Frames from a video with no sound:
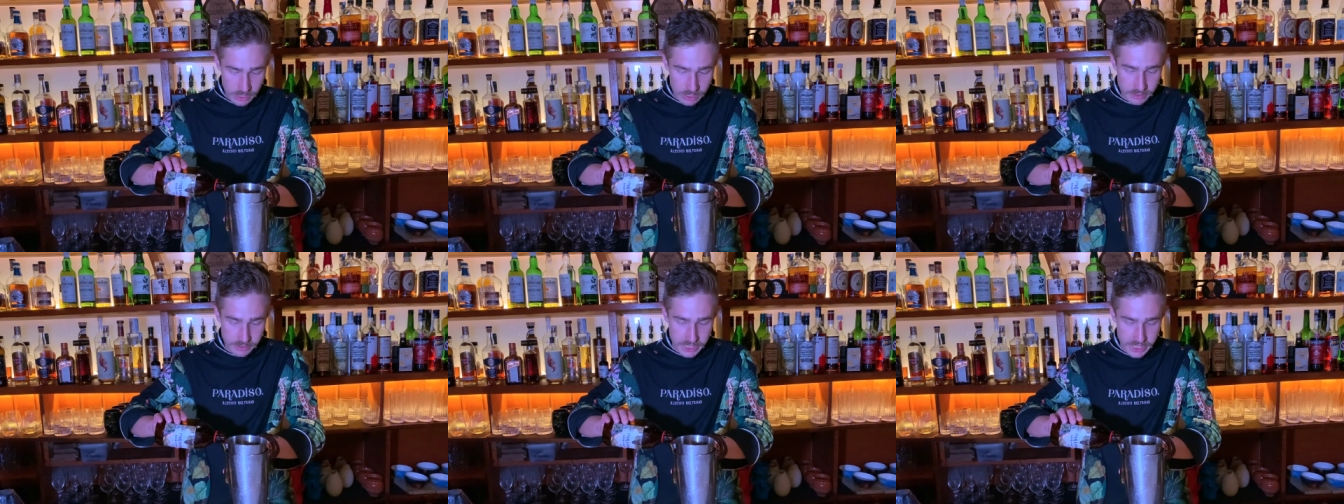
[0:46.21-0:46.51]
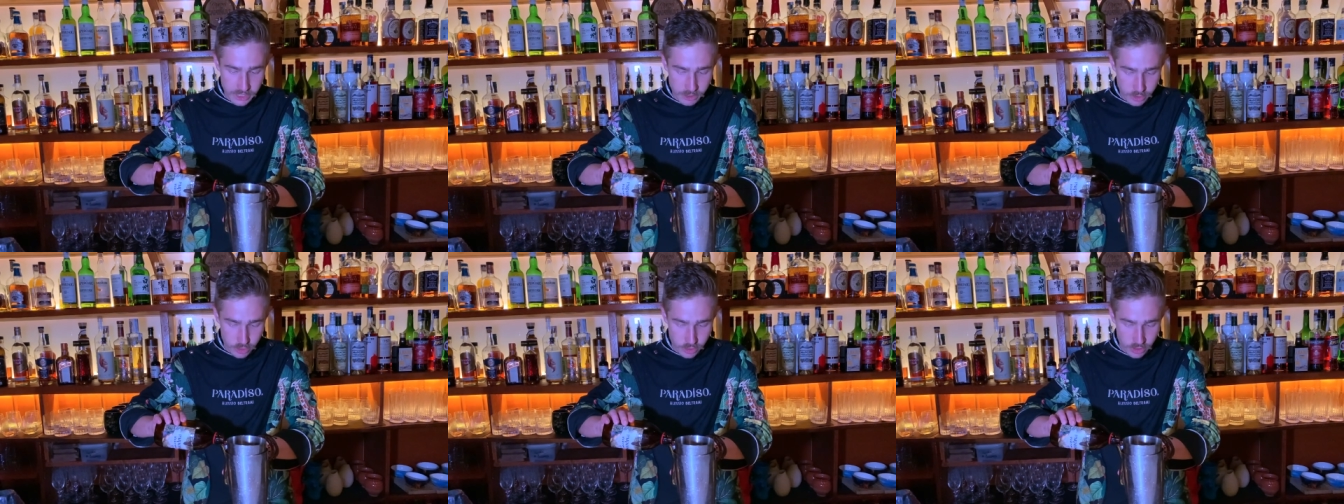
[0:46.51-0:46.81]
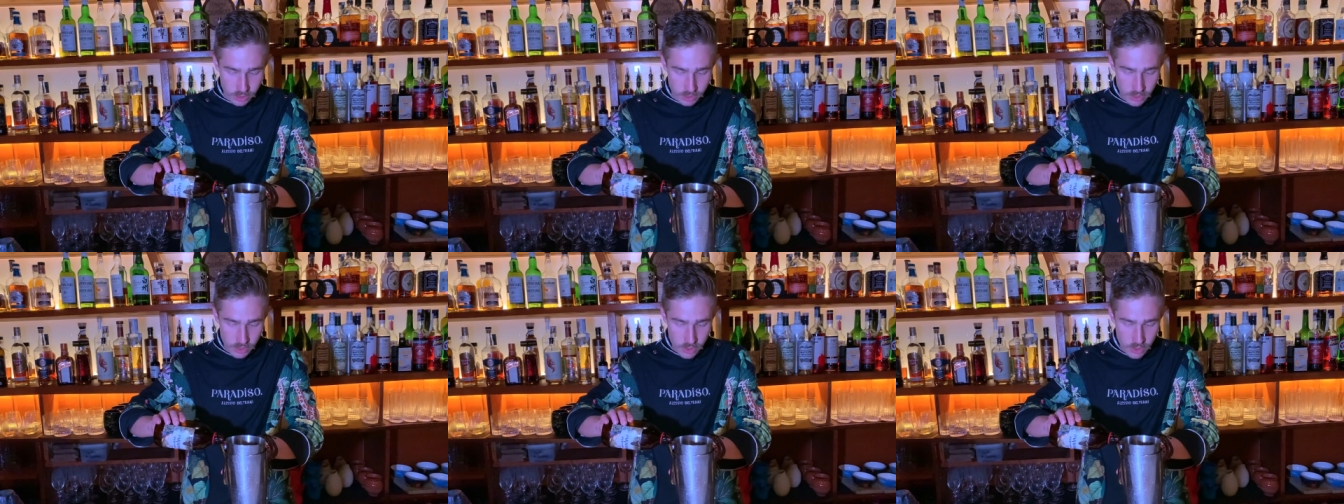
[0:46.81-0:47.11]

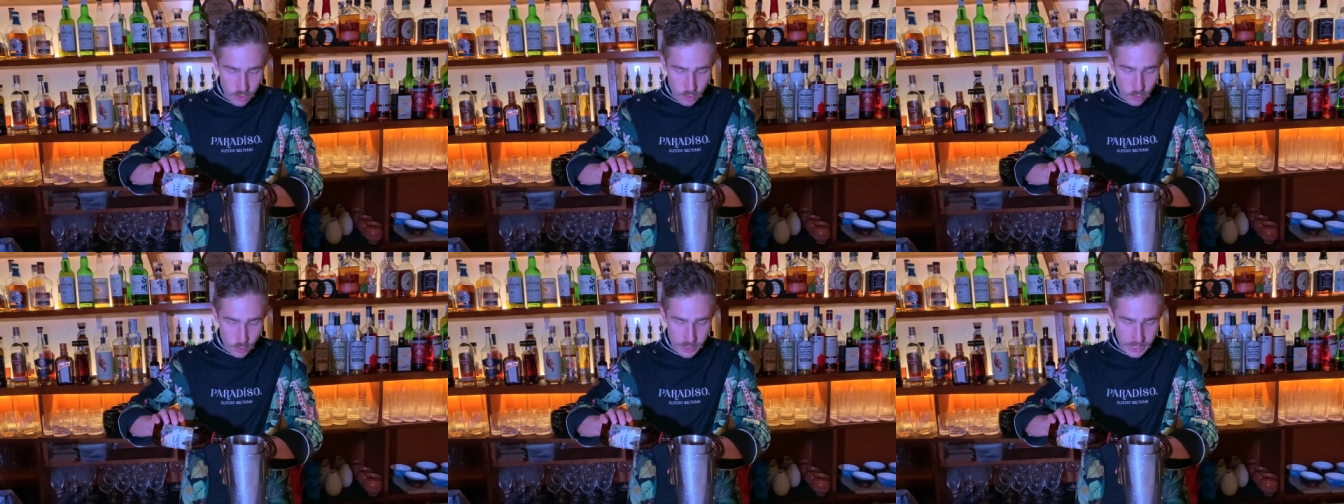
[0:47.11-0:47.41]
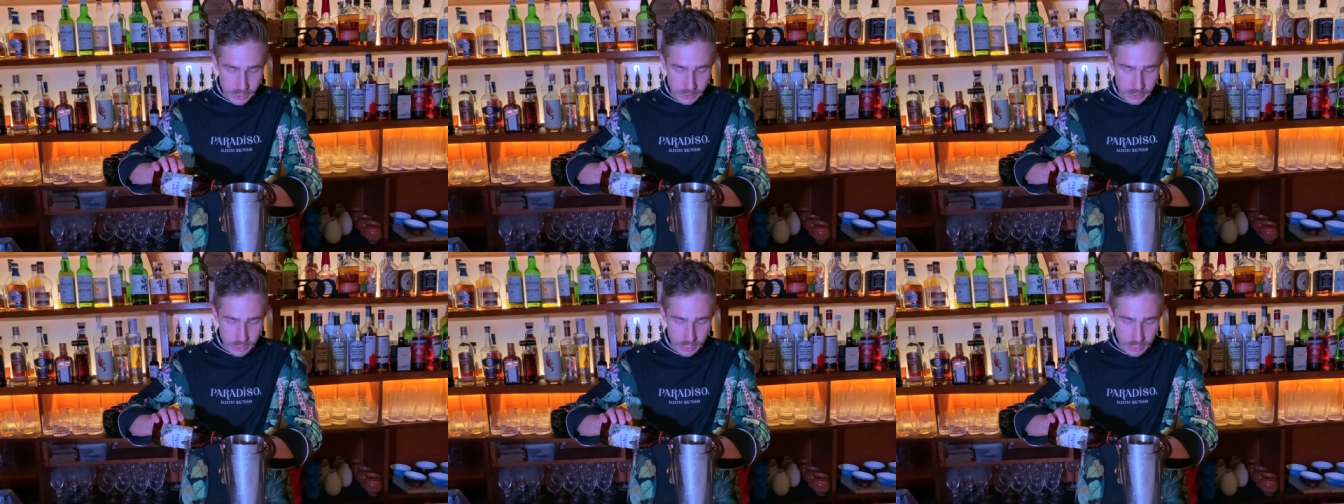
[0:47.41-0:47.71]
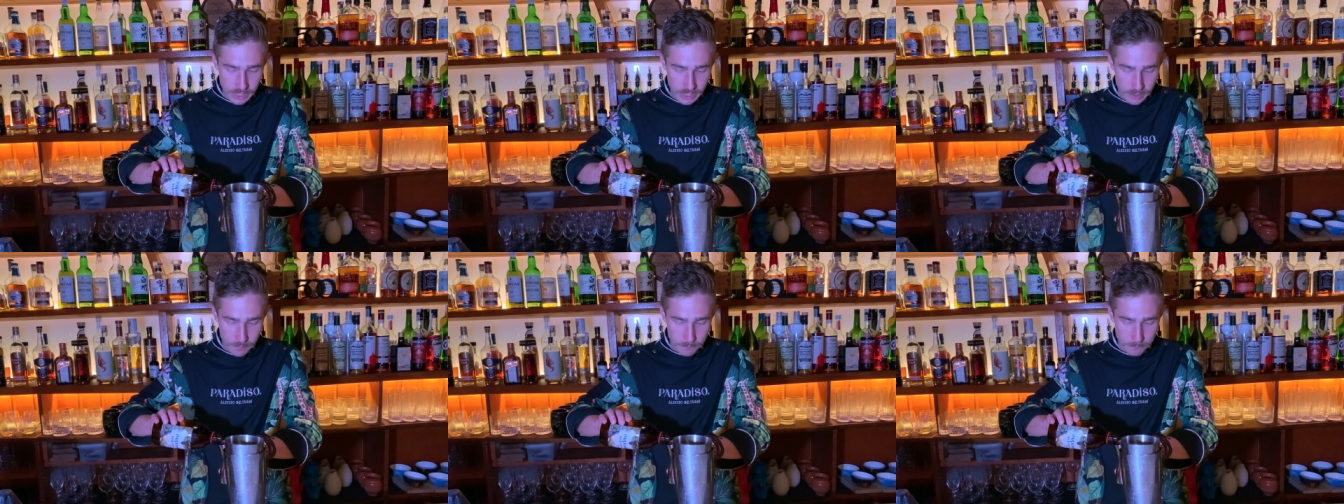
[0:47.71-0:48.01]
tincture with
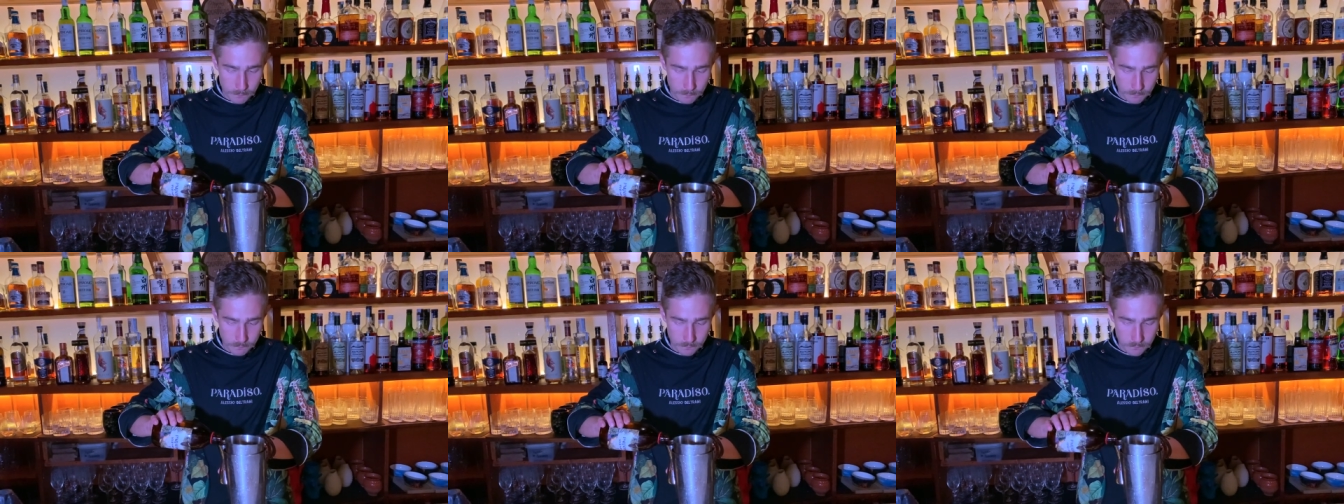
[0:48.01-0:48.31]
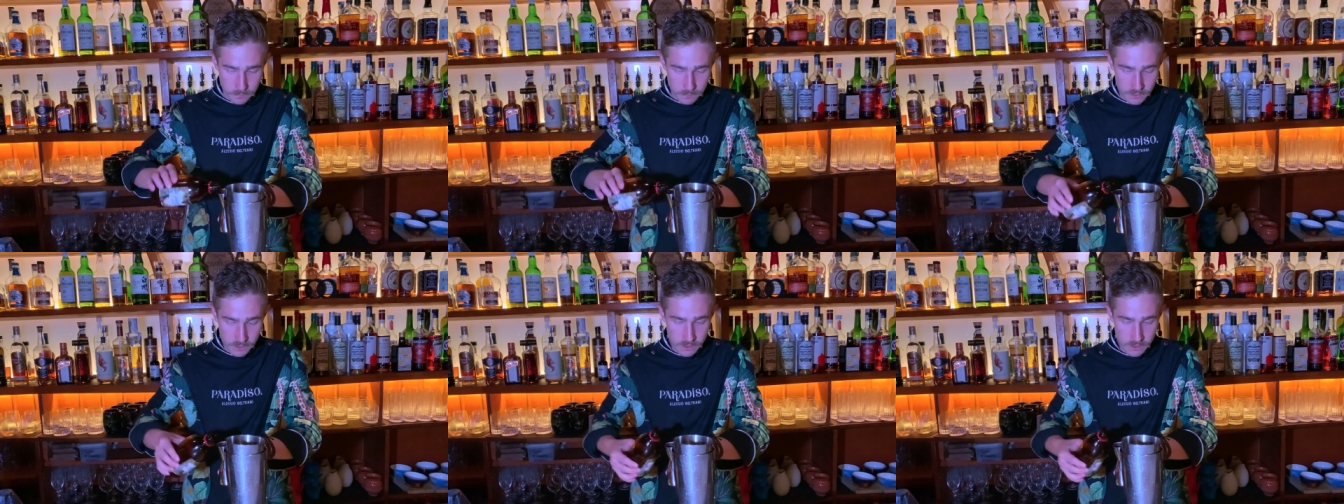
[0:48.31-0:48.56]
um,